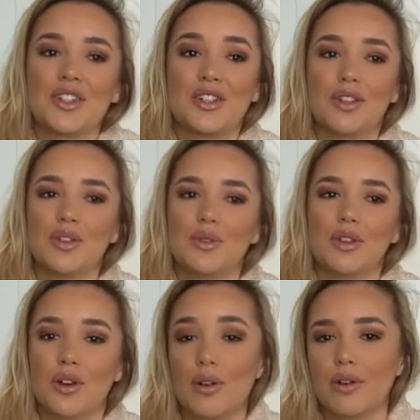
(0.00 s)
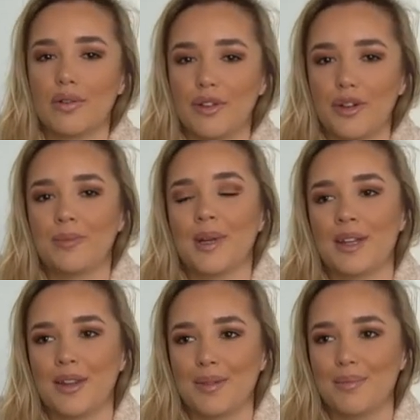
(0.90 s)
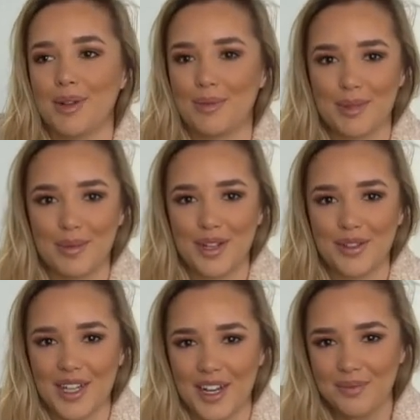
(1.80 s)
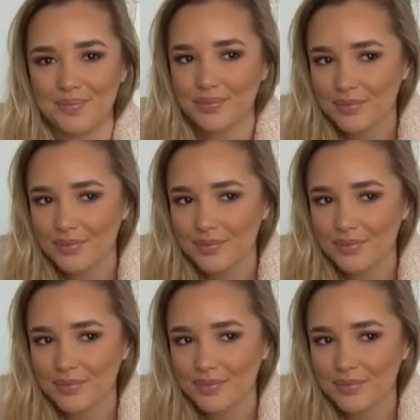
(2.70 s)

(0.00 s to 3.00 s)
to the Coral Room in Bloomsbury Hotel.